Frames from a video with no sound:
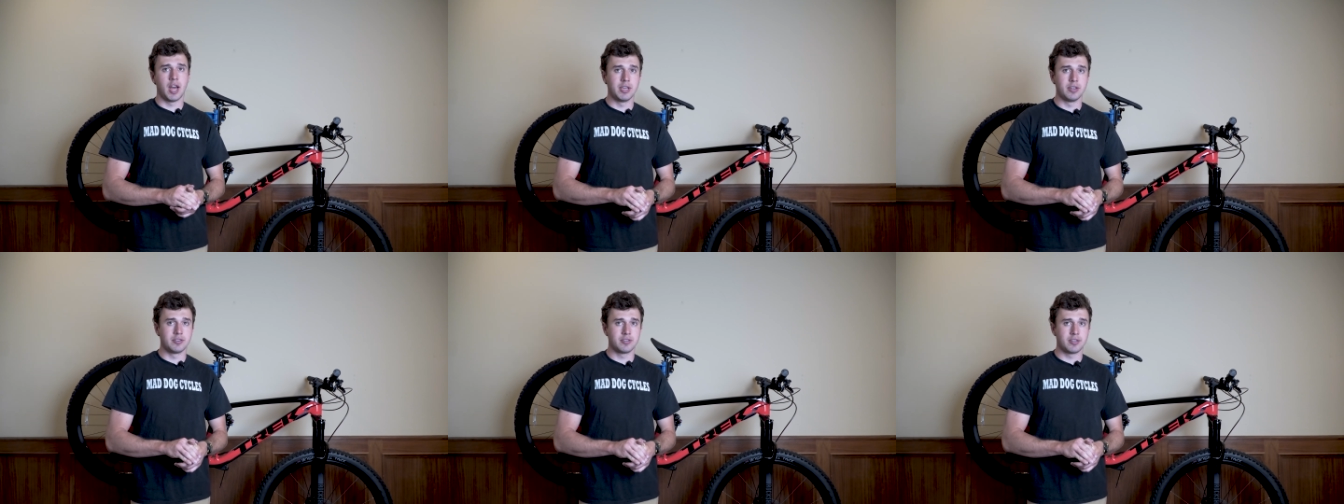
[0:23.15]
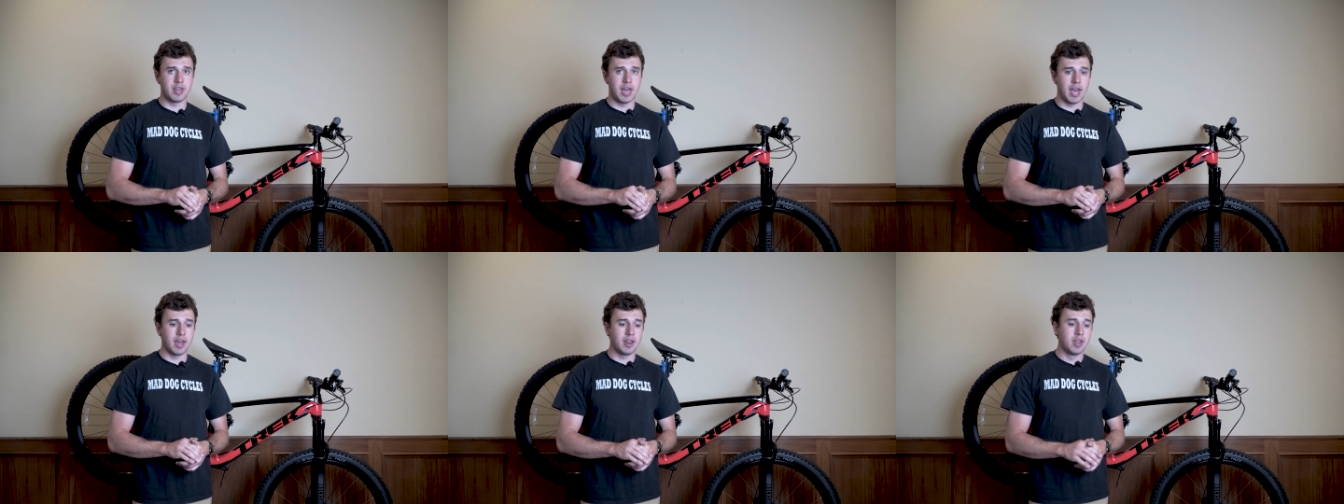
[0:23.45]

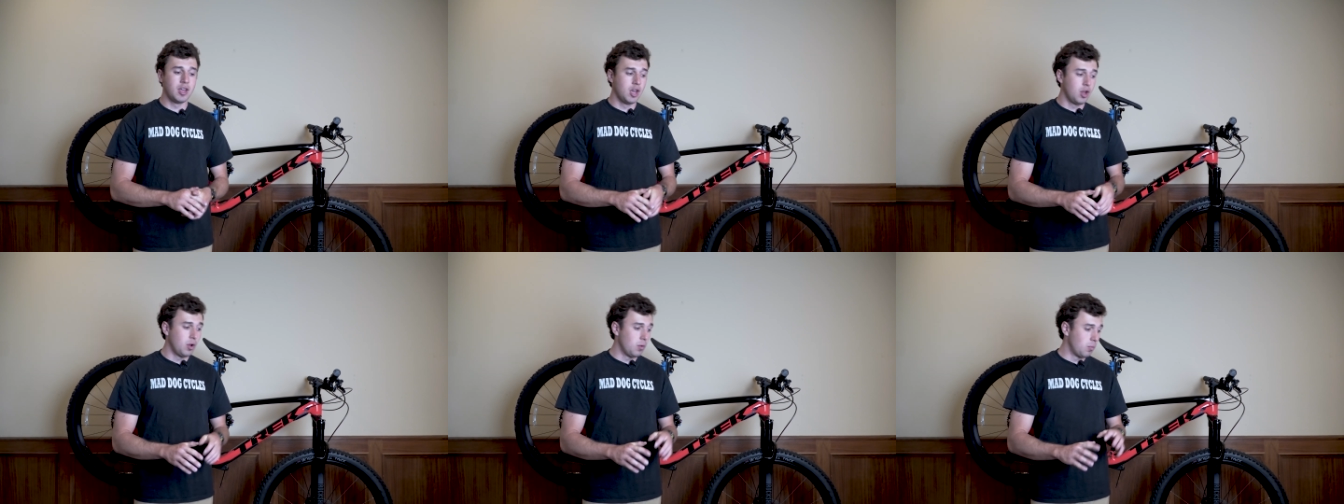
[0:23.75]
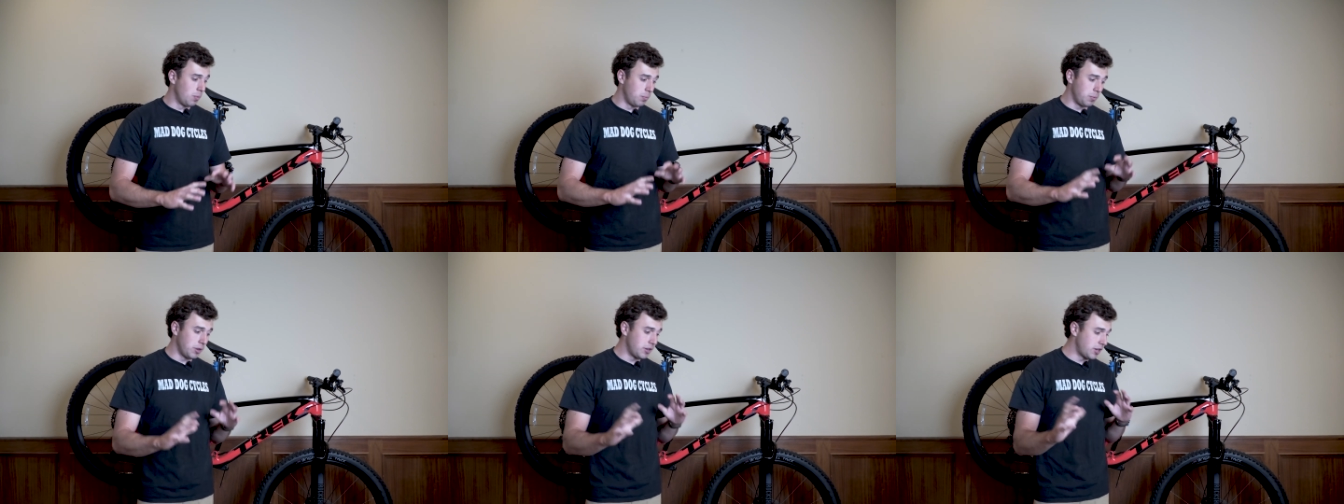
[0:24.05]
is that
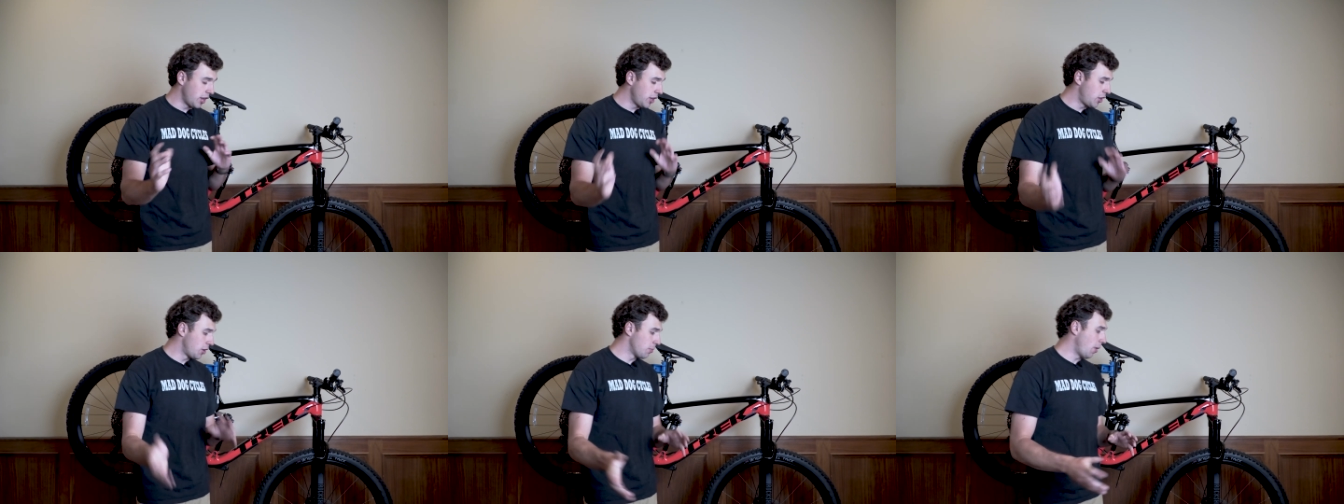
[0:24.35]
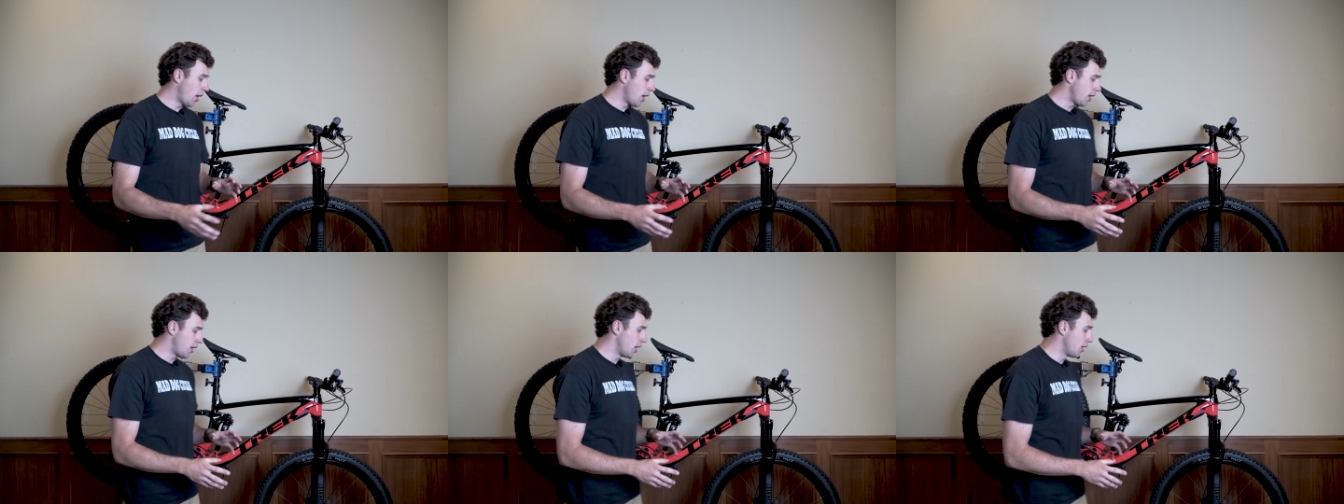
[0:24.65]
when we take your
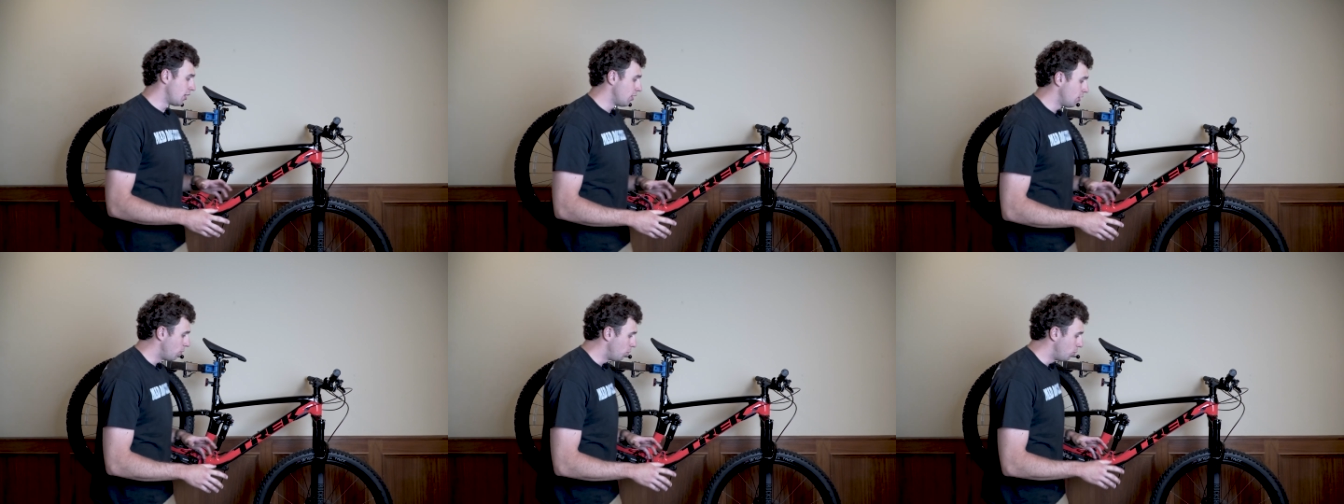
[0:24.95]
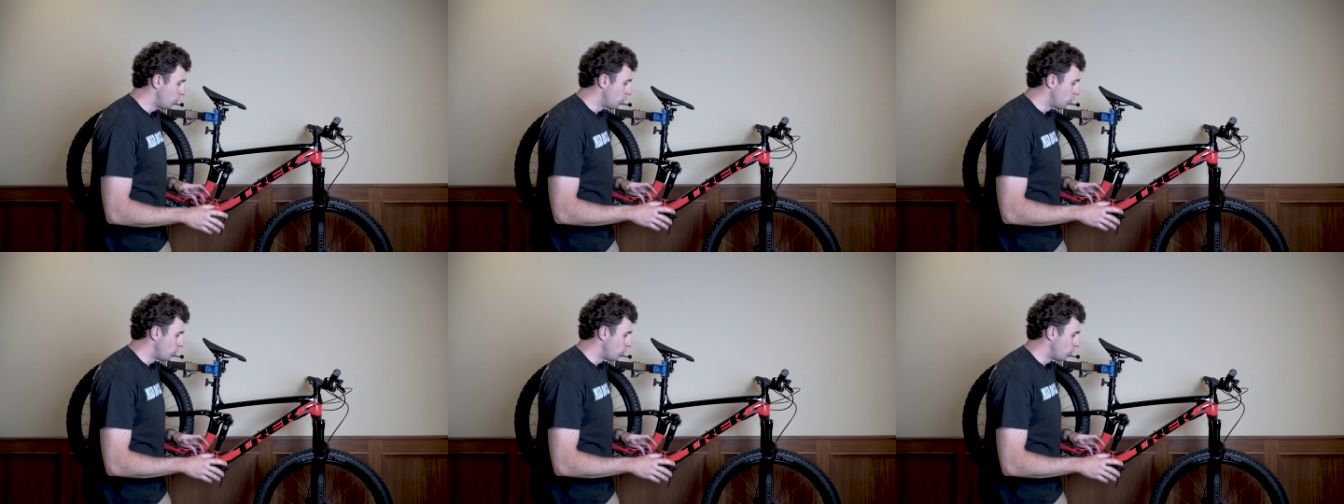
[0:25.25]
bike in,